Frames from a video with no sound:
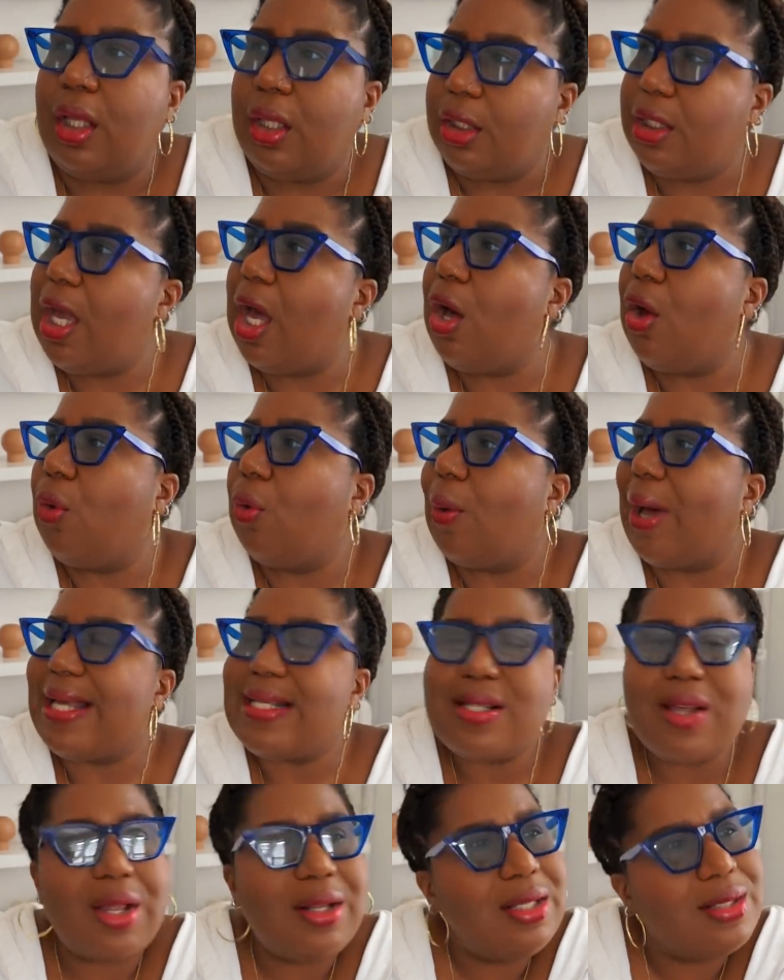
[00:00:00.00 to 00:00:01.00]
yo, I
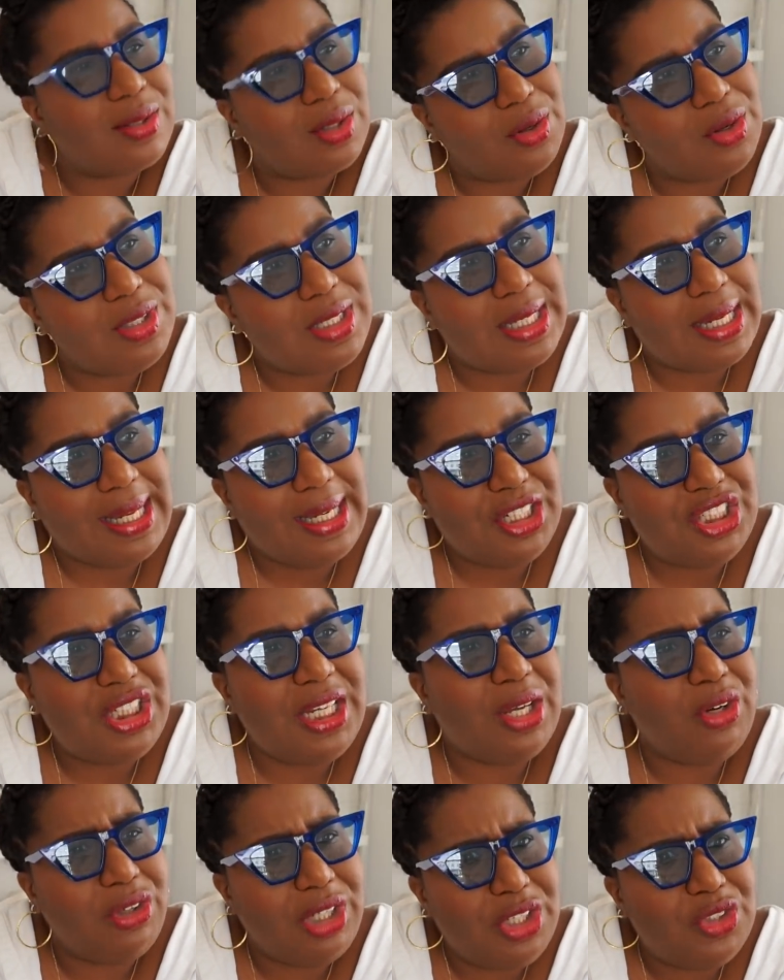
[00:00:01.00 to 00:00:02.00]
saw this girl today and she
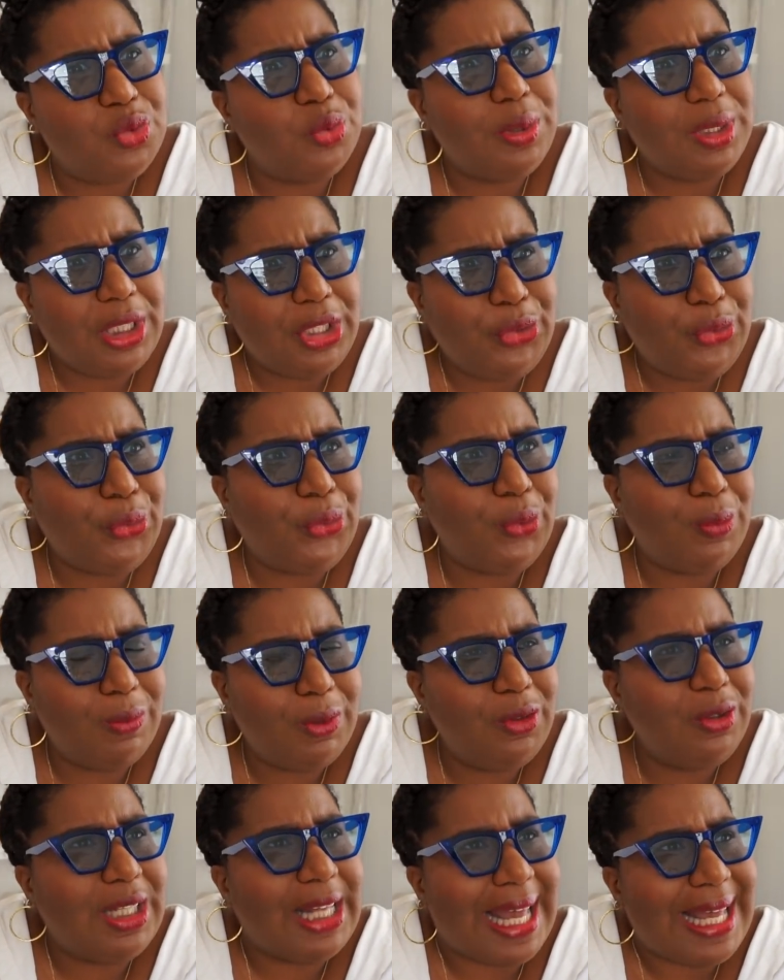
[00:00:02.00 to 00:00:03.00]
had on these really cool
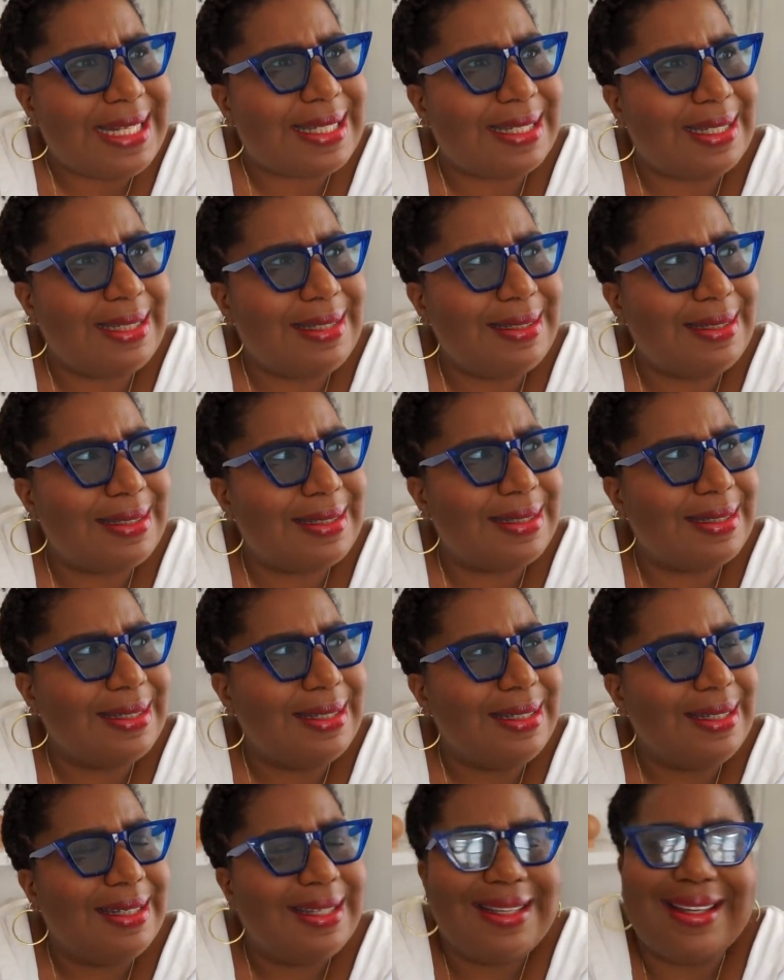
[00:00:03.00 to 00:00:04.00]
blue glasses.
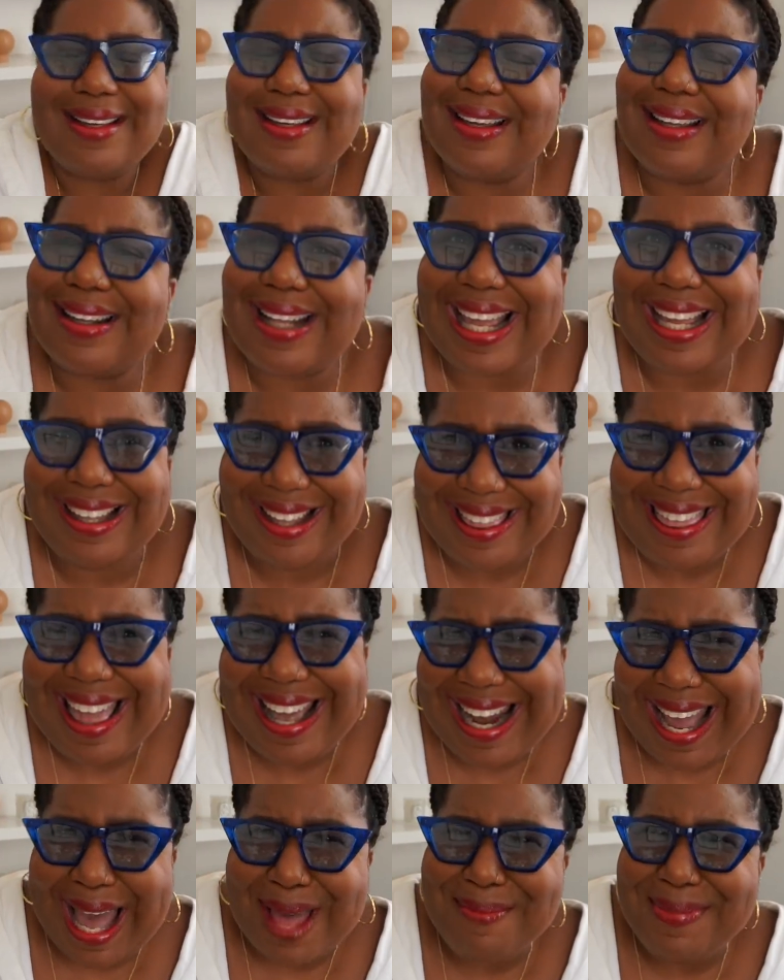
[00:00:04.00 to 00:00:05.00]
Like, could
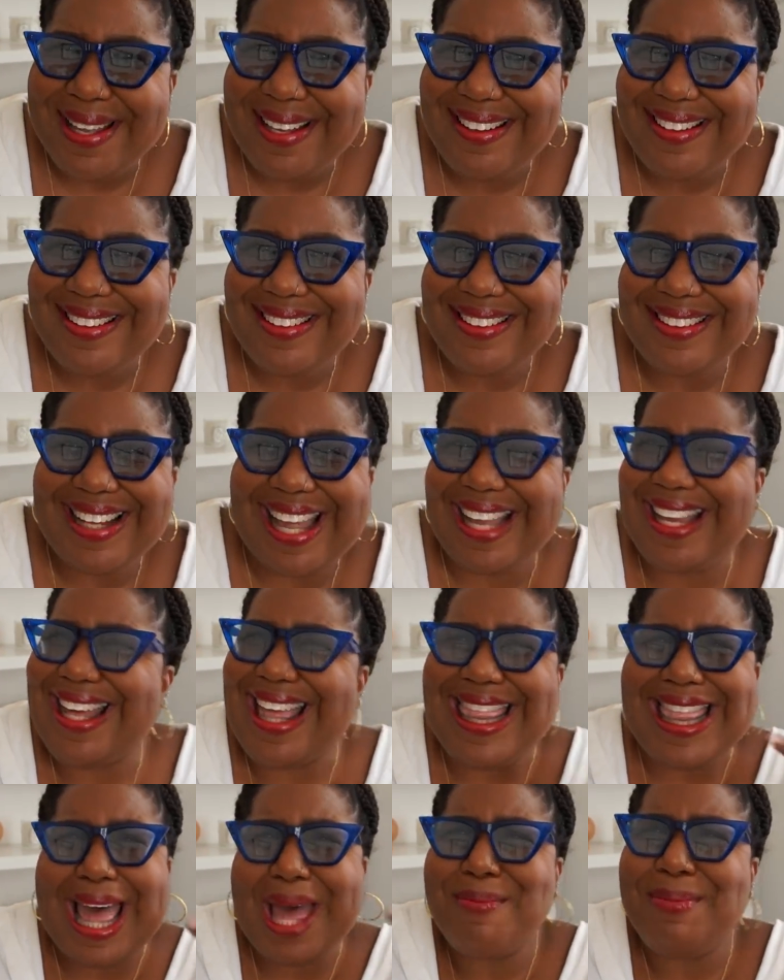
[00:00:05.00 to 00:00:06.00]
that happen? Like,
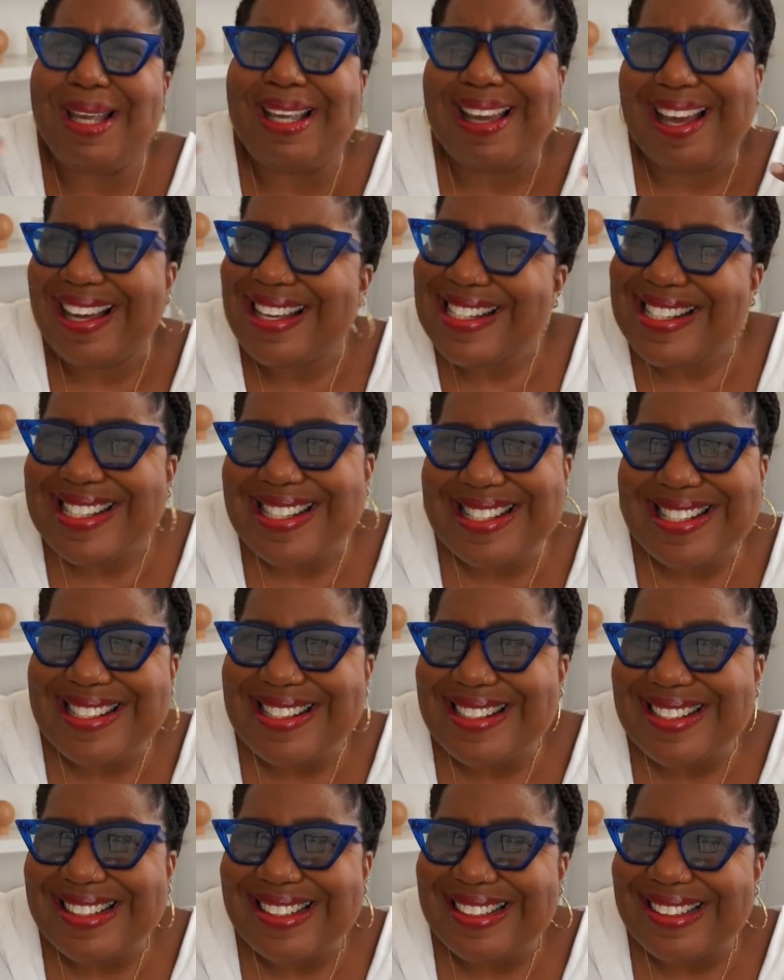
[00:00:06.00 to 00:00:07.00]
could that be us?